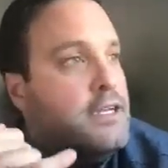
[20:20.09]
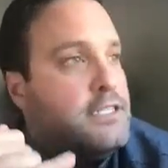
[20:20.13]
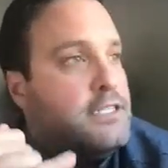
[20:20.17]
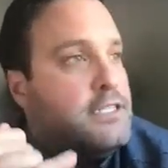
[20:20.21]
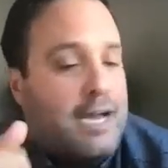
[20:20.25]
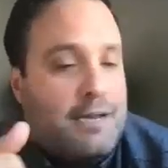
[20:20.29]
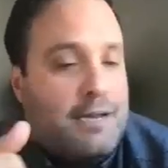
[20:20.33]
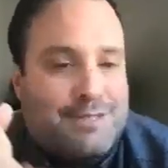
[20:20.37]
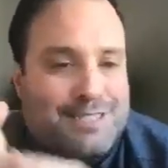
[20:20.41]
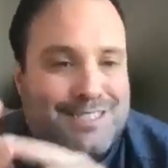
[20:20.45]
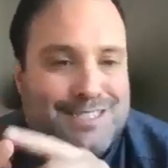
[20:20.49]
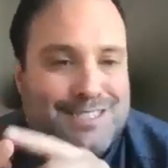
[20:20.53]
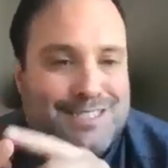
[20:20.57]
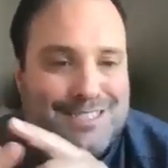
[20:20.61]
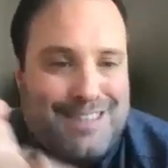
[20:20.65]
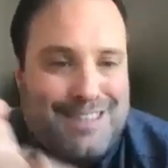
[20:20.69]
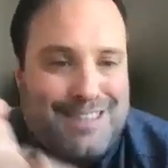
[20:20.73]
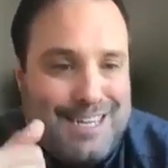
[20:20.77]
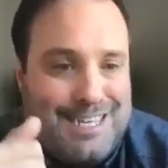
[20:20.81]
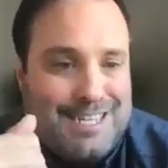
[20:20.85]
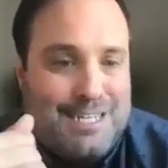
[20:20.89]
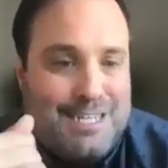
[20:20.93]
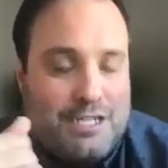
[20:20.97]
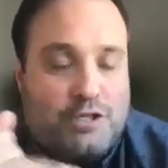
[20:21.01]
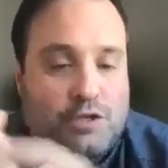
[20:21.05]
times as
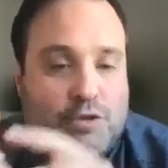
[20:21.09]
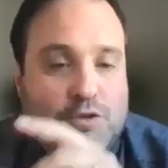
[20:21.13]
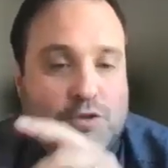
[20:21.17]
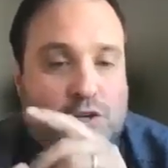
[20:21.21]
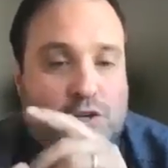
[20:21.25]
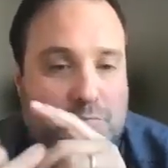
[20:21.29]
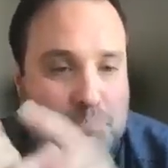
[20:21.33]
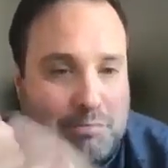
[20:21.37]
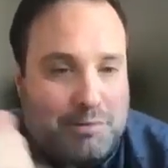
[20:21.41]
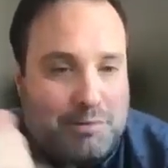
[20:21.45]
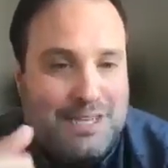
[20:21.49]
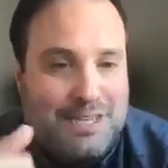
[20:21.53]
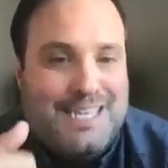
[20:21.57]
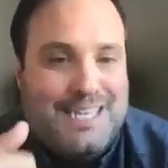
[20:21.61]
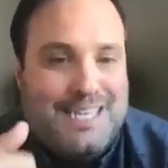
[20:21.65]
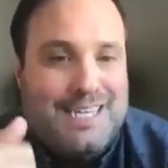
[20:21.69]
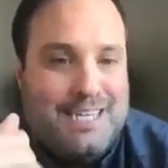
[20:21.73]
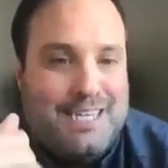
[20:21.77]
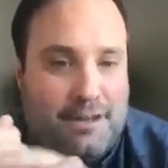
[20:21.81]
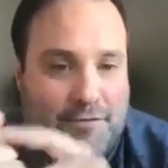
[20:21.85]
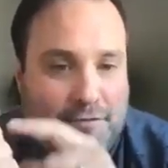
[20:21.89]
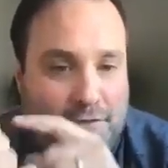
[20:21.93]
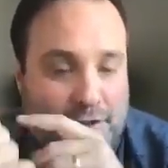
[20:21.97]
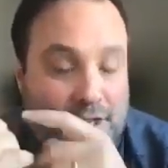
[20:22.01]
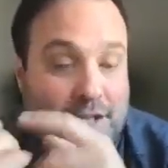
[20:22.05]
likely to
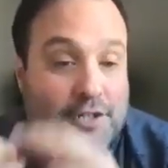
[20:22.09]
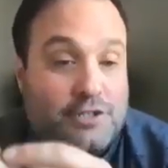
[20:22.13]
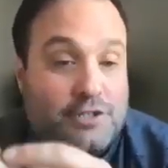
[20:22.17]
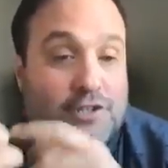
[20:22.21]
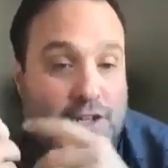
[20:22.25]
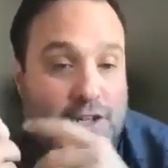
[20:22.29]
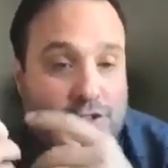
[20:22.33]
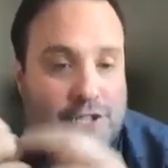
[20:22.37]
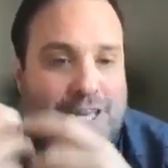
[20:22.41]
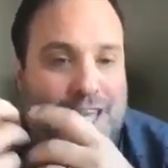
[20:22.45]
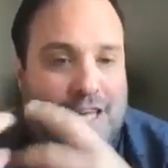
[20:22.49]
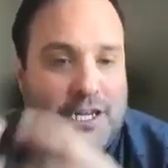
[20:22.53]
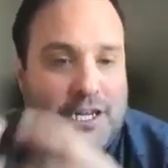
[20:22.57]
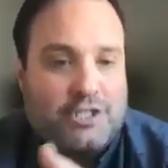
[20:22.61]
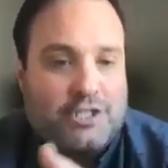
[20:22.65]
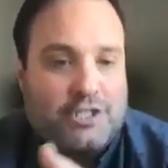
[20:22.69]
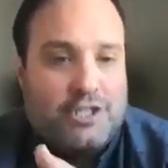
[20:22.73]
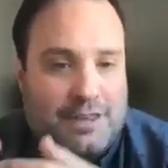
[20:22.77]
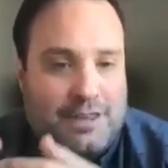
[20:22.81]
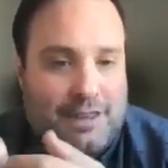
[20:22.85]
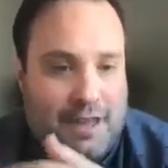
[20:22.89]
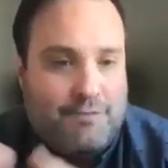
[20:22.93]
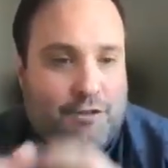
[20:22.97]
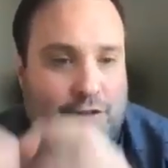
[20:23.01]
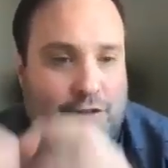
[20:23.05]
complete a financial
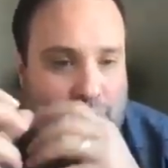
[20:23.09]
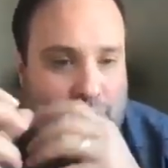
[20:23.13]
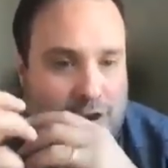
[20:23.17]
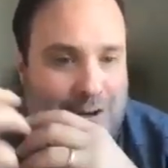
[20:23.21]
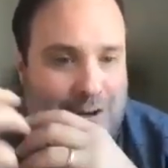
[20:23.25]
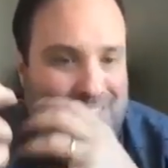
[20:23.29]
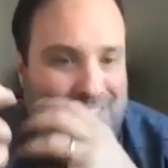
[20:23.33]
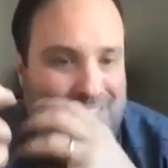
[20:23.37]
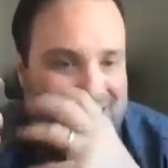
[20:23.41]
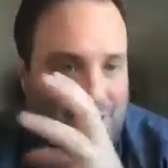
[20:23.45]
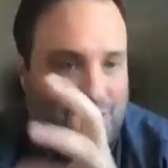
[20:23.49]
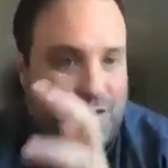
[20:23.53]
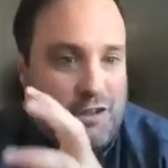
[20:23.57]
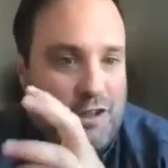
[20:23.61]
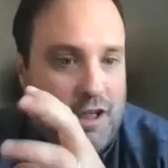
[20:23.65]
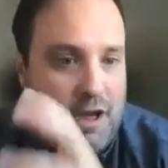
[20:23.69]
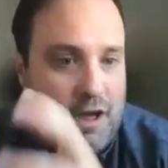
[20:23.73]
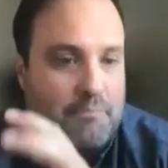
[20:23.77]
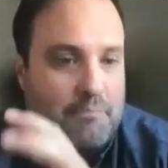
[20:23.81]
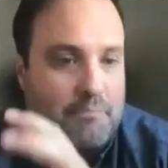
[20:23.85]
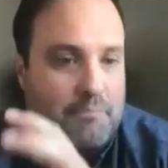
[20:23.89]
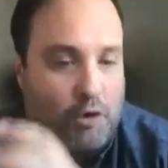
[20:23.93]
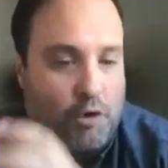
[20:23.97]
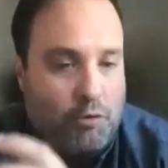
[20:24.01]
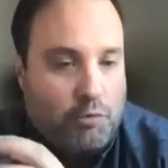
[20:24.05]
education level in our Level
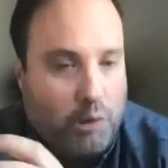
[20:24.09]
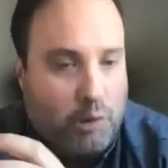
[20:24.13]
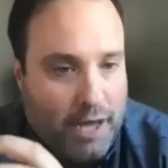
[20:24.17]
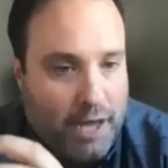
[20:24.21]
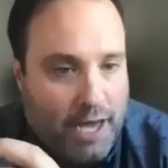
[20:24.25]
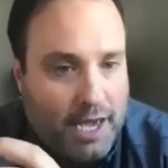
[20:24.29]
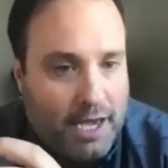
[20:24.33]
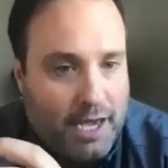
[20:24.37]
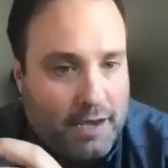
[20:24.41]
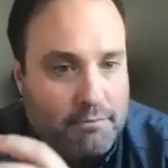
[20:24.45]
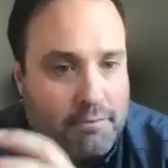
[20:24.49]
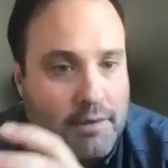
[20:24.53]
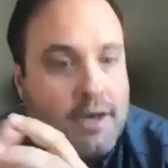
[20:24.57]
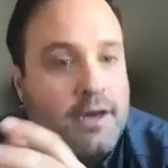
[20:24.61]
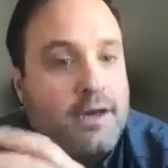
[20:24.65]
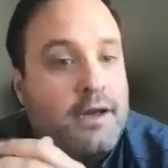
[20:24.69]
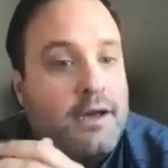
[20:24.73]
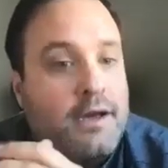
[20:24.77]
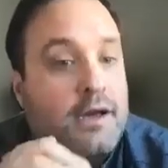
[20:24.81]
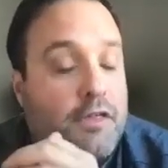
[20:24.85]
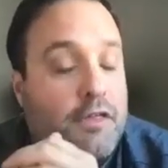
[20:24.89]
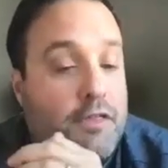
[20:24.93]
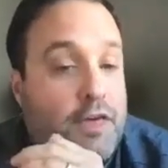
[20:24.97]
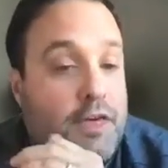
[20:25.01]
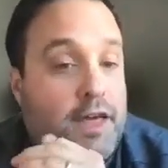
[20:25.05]
Up mobile game
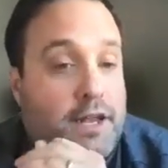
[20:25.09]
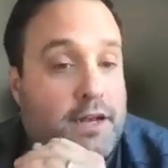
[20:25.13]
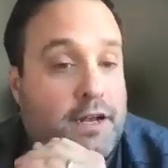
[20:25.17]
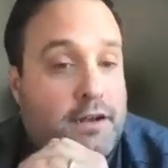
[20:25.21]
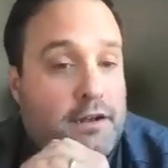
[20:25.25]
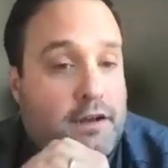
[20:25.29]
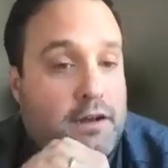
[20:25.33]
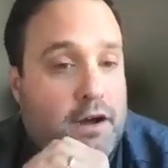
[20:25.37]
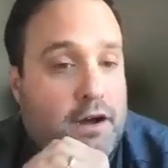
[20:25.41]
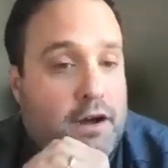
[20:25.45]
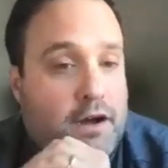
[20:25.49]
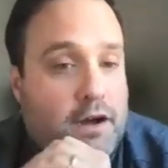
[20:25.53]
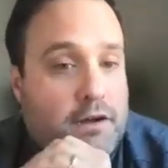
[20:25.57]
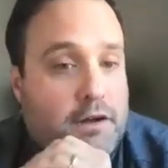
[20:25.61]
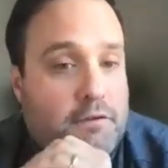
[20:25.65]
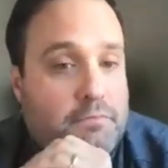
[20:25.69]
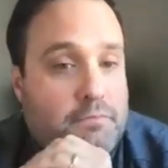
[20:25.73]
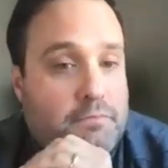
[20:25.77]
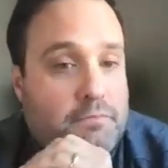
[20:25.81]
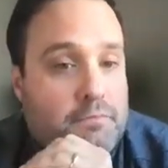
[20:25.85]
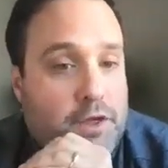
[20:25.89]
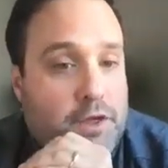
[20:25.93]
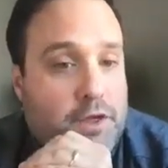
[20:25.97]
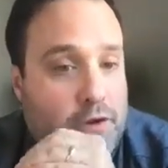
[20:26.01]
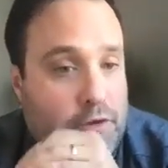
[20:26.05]
than
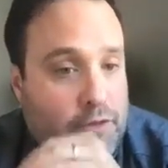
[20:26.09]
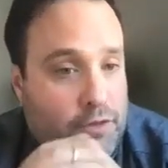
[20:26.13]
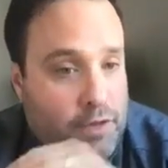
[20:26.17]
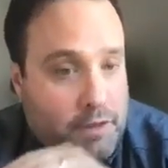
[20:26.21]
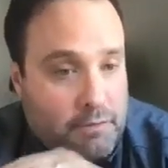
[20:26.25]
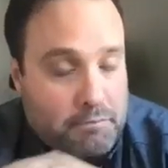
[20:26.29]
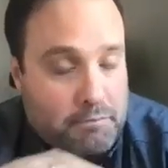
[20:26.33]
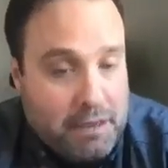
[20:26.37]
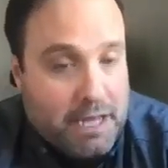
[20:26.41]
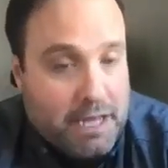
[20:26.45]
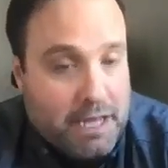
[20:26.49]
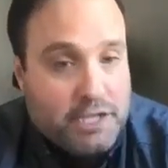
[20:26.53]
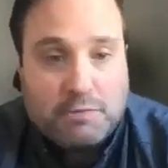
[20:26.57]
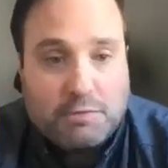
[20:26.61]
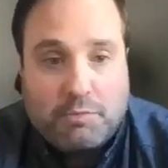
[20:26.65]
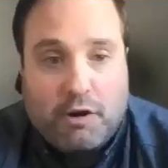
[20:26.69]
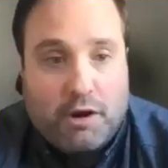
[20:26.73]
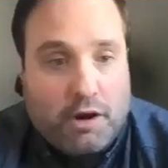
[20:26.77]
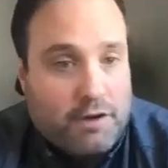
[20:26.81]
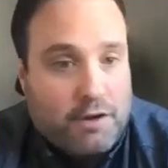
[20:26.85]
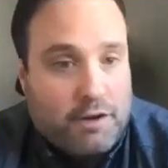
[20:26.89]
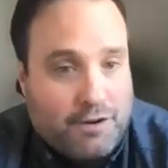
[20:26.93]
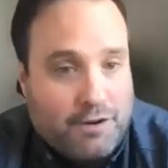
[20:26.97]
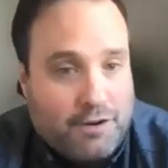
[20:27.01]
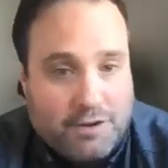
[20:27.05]
the
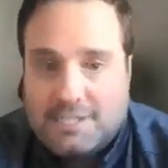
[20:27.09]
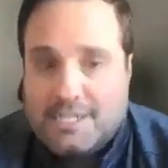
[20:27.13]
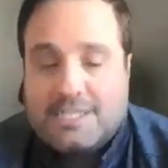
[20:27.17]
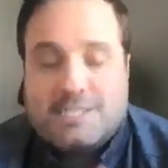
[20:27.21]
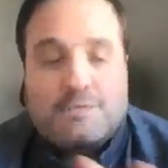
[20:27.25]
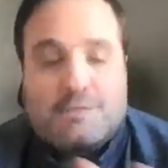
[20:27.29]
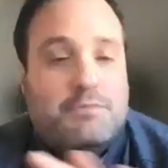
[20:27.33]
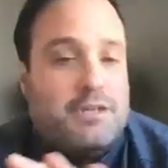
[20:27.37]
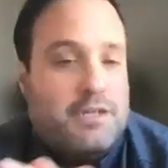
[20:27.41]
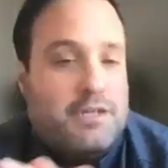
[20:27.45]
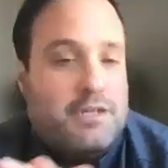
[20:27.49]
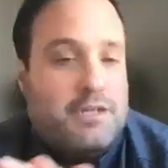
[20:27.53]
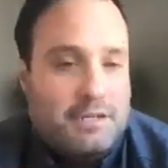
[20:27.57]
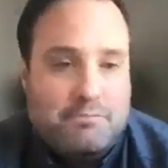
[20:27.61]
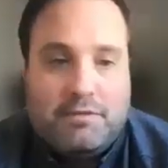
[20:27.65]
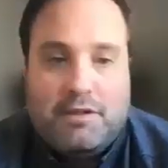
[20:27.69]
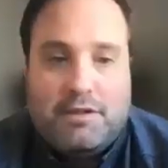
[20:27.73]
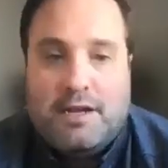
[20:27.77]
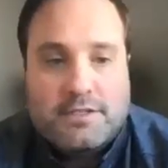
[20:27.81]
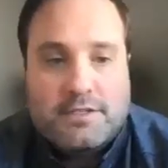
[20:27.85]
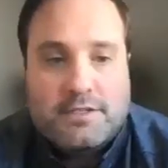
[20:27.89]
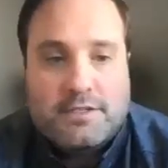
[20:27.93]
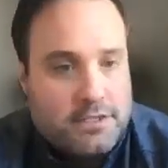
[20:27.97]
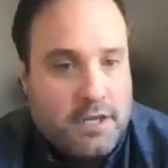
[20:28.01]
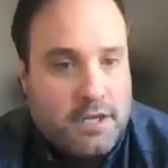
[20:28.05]
benchmark of our 6 million
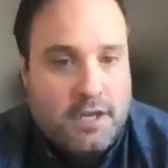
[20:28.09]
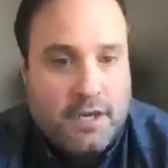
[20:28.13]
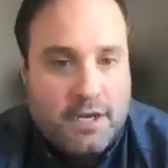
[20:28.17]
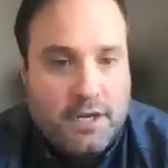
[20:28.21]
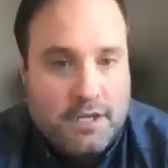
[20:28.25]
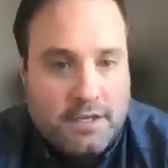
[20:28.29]
plus